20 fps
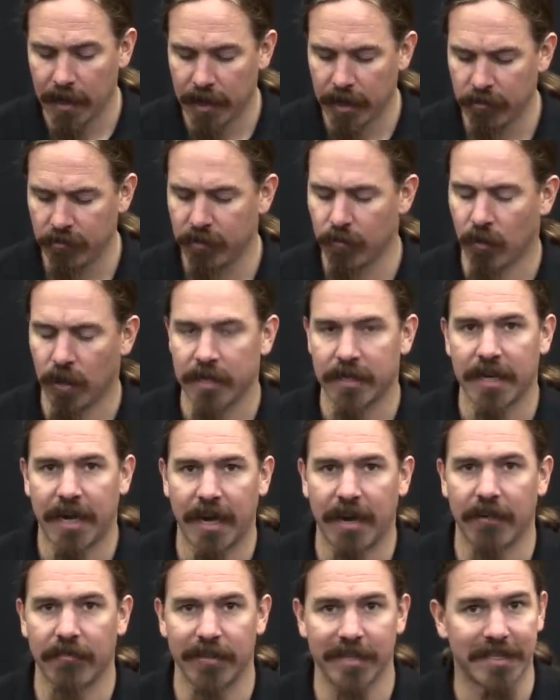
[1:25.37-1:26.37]
you would want to
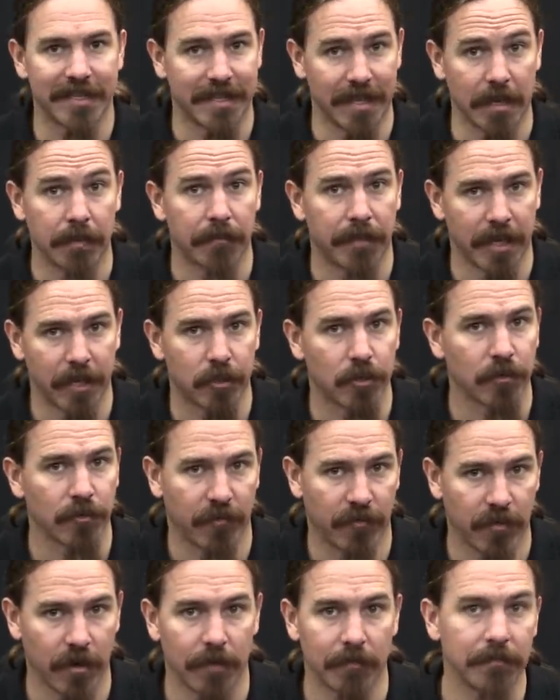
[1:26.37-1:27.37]
have the sight picture
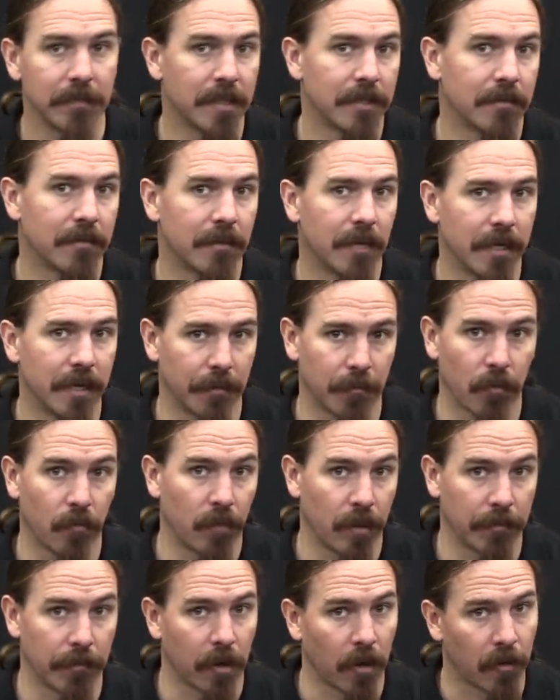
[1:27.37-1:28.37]
from a number
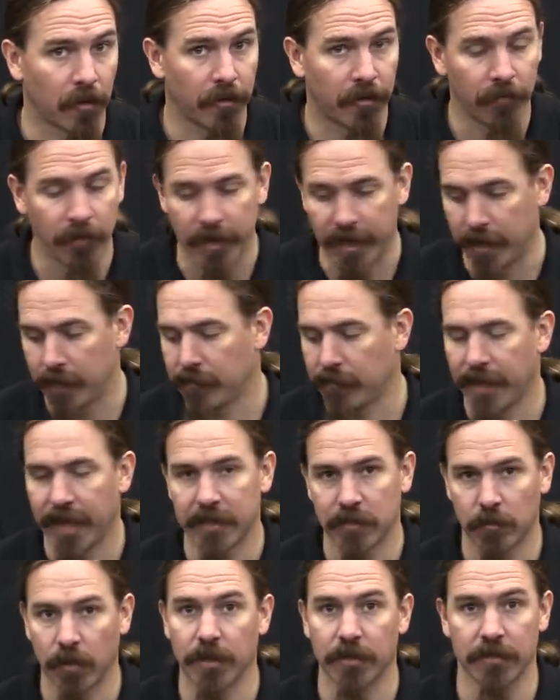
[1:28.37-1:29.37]
one Mark III,
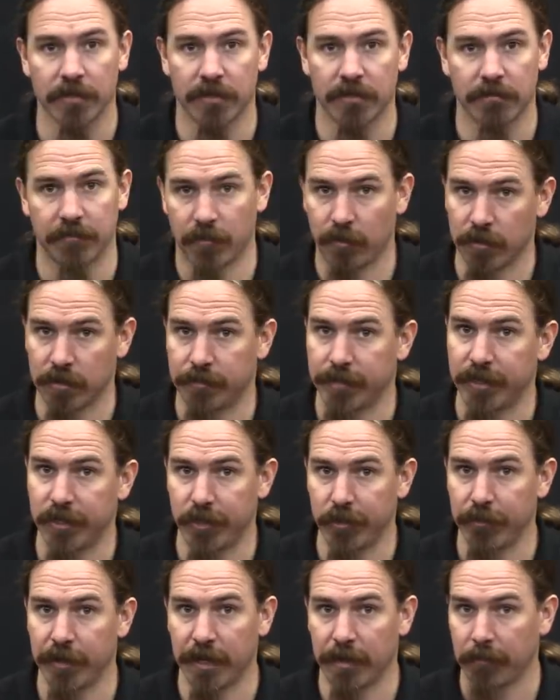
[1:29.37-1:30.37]
as well as, of course, be
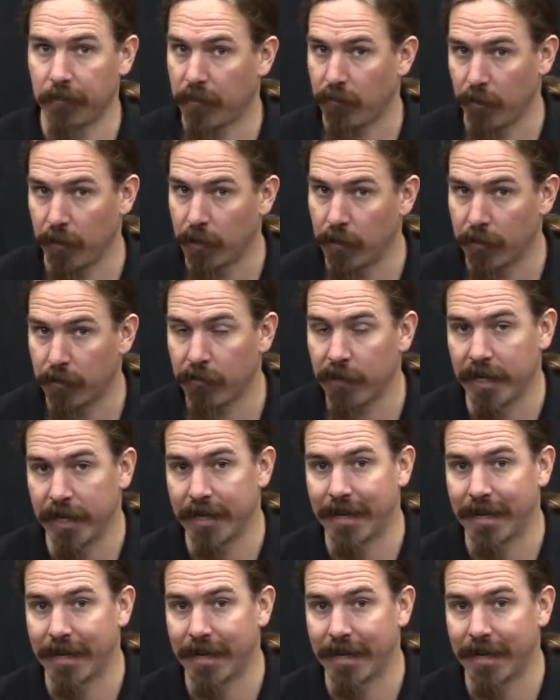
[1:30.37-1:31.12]
shooting 303.